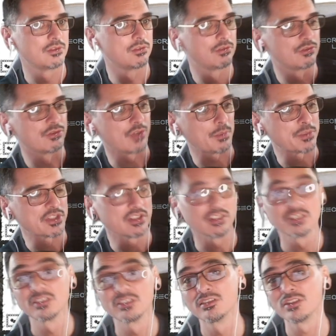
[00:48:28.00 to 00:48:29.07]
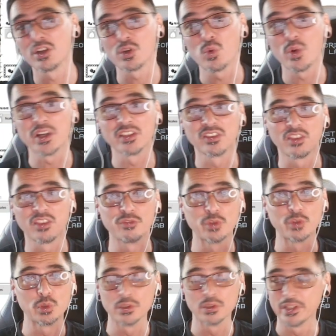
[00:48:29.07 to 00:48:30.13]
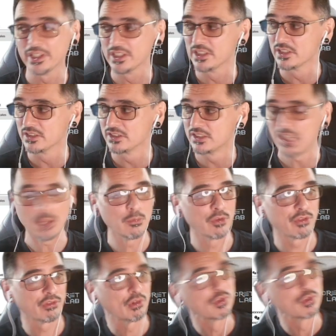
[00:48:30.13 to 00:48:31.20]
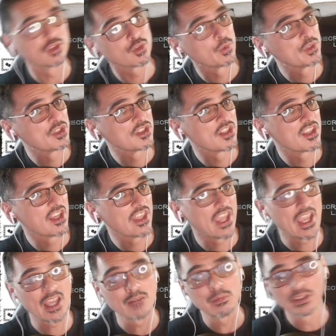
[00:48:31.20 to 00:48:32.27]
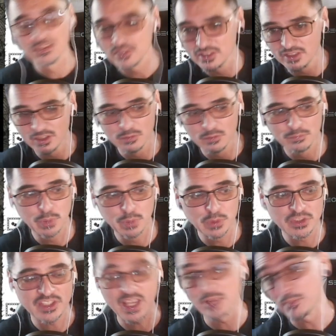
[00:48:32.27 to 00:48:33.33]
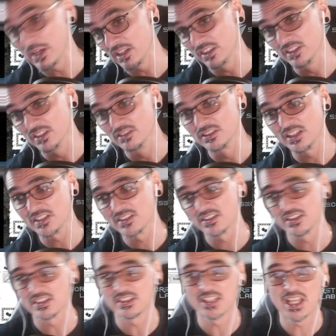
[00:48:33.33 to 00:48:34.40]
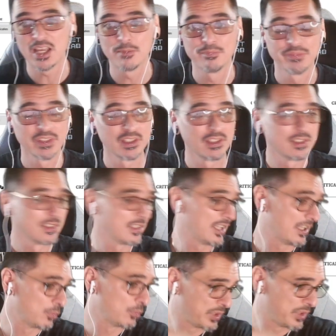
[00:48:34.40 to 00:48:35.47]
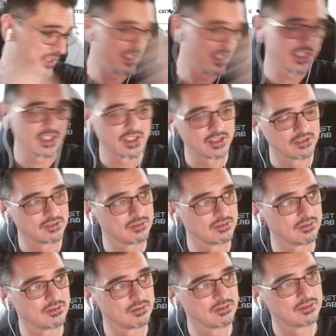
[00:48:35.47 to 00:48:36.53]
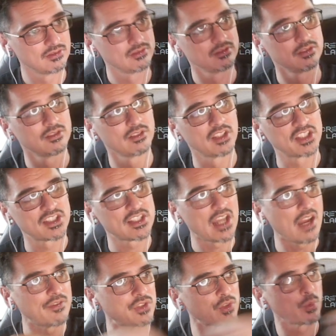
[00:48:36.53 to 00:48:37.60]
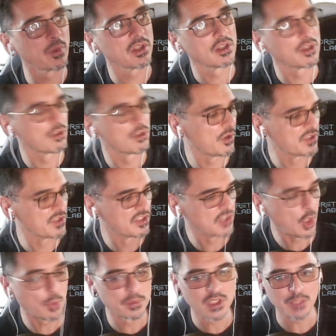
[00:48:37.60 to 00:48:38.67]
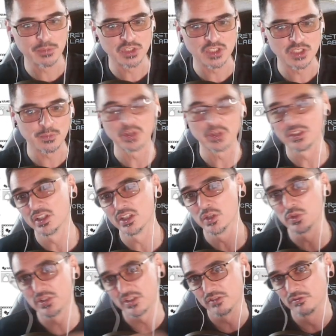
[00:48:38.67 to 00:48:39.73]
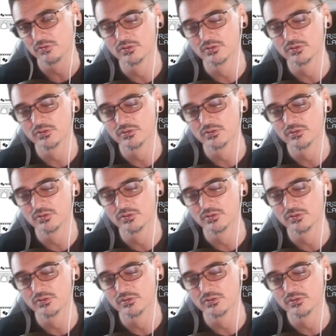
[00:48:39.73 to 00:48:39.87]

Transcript: drops it, not quite the full Game of Thrones switch it to the other hand, but pulls his hand back and then does the stab, and with the staff swinging across, it's opened up a spot, and he goes in